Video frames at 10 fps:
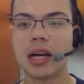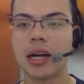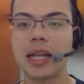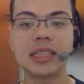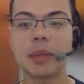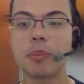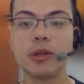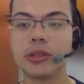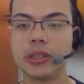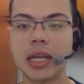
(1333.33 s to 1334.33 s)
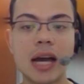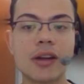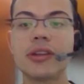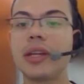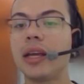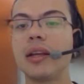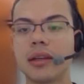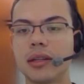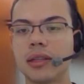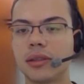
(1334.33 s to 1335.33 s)
ends up using out of date
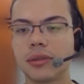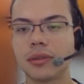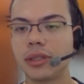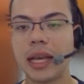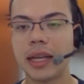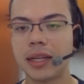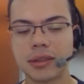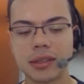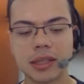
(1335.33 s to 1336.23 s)
data,